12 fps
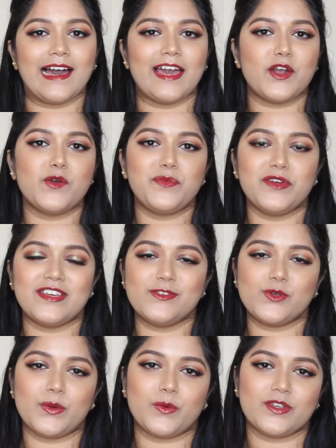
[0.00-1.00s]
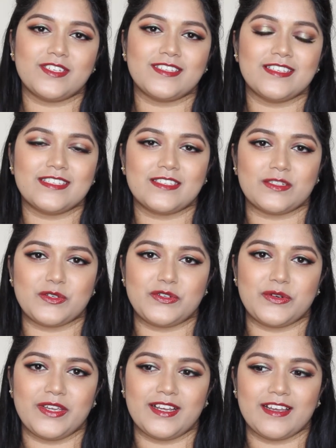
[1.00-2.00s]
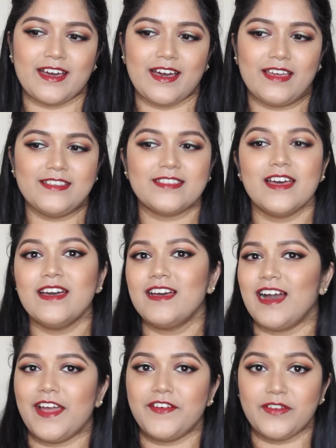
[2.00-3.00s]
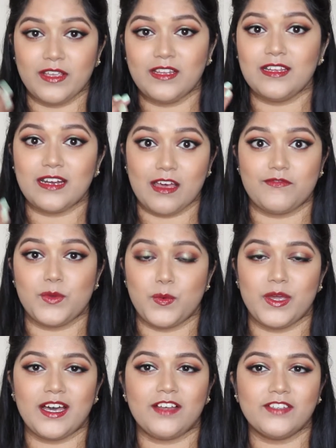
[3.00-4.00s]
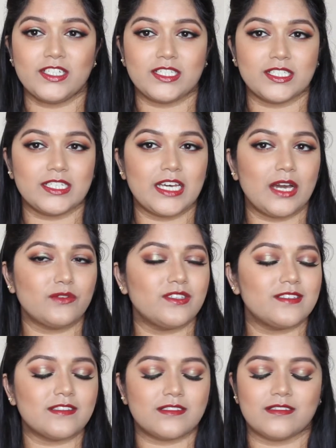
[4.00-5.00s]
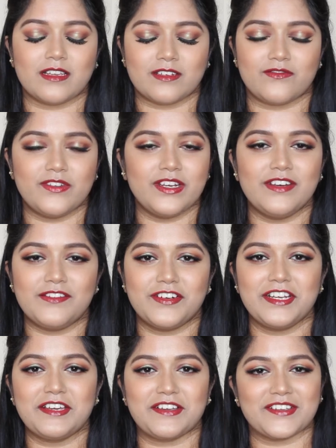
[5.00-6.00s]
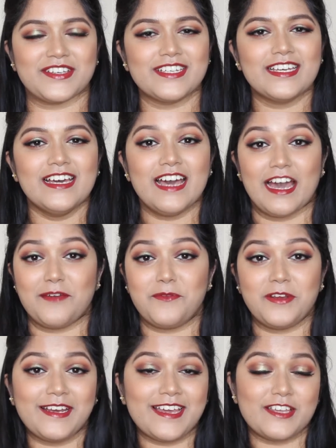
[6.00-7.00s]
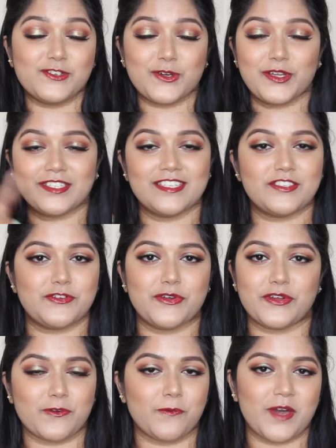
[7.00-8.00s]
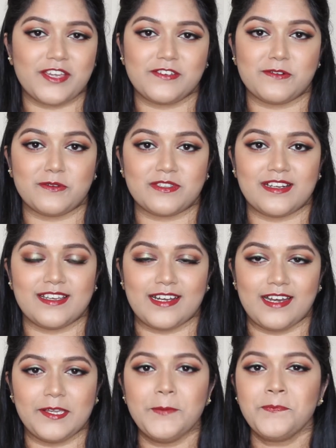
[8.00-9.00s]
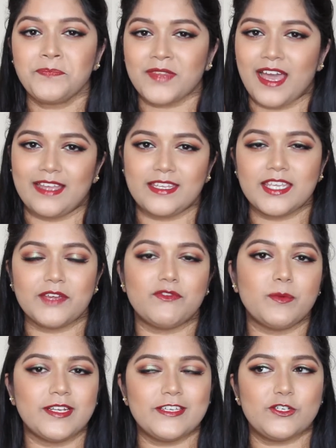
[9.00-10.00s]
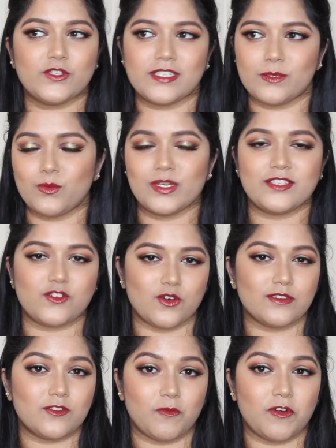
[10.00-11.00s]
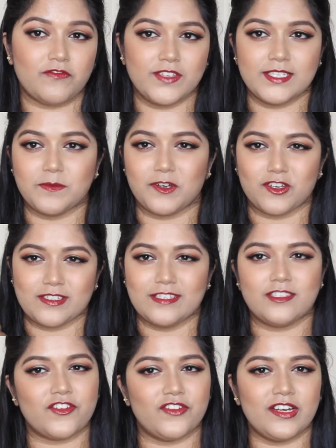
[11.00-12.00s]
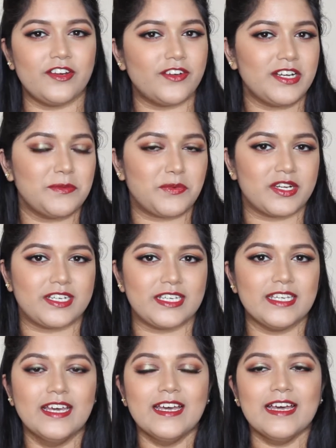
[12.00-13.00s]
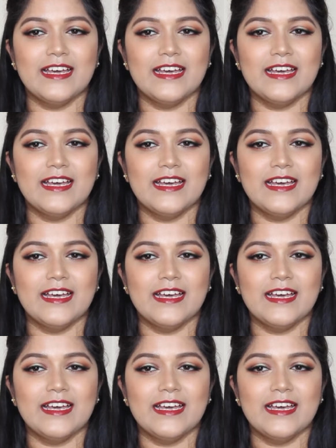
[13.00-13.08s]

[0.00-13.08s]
I hope you enjoyed watching this tutorial, guys. I really love the way how it turned out. This is like really, really good. I'm really enjoying these Duochrome eyeshadows lately. I think everybody should invest on some of this because these are really, really pretty.